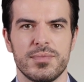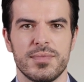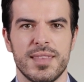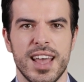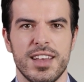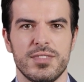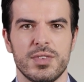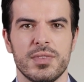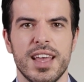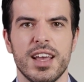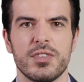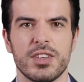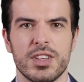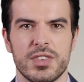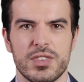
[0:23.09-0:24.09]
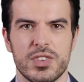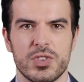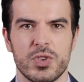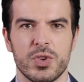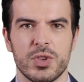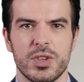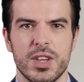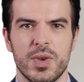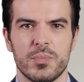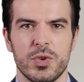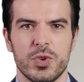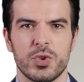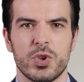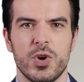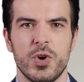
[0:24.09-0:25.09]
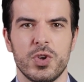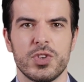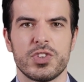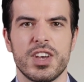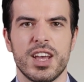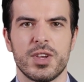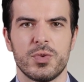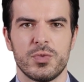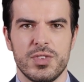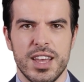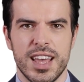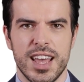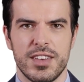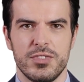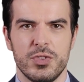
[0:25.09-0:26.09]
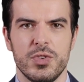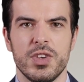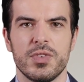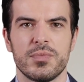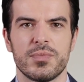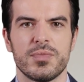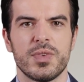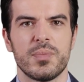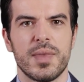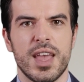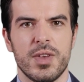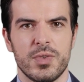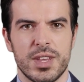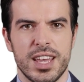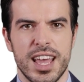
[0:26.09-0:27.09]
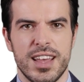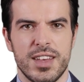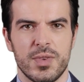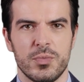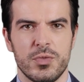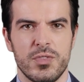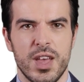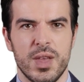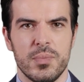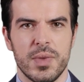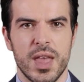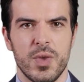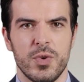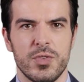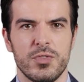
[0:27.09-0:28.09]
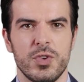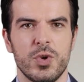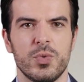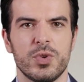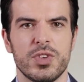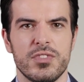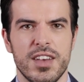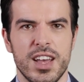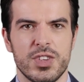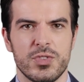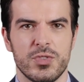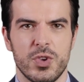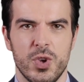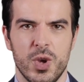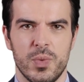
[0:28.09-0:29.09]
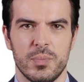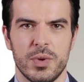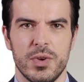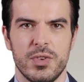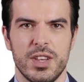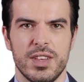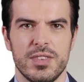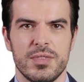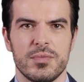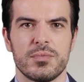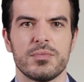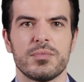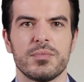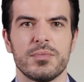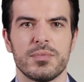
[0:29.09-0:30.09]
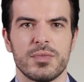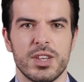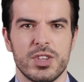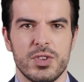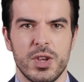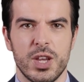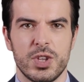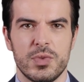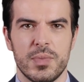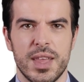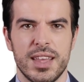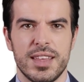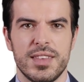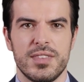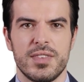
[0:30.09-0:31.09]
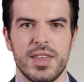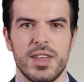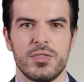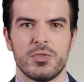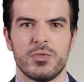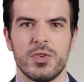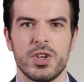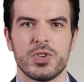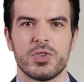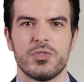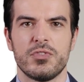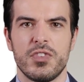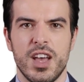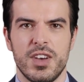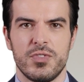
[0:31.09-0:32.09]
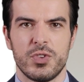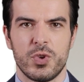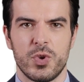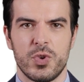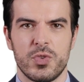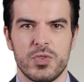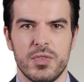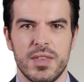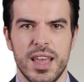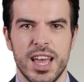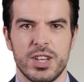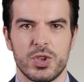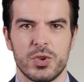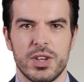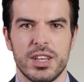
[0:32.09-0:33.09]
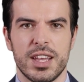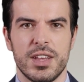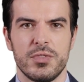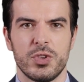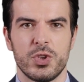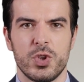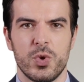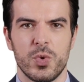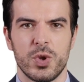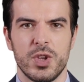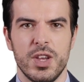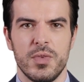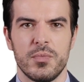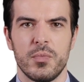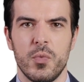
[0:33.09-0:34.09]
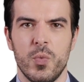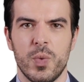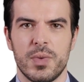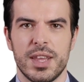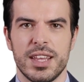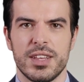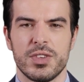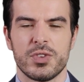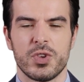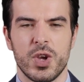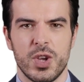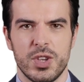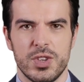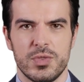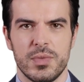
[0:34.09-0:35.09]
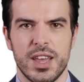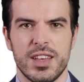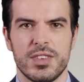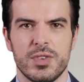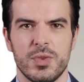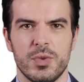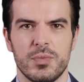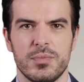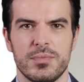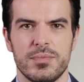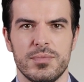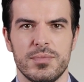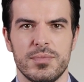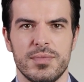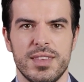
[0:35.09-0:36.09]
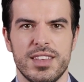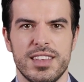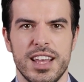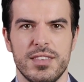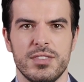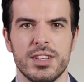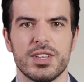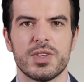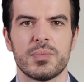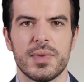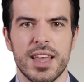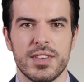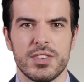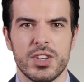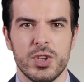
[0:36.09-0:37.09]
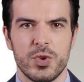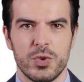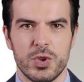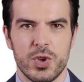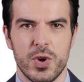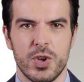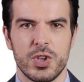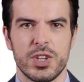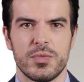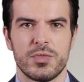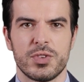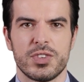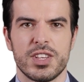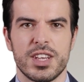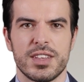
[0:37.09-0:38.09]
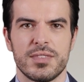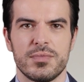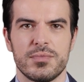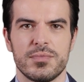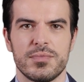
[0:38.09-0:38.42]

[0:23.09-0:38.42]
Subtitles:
Every battery has a certain number of charge cycles that after it, the battery cannot provide power for your device for long periods. This lifespan is about 3 to 5 years, and you can either shorten it or make it as long as possible. This heavily depends on your charging routine.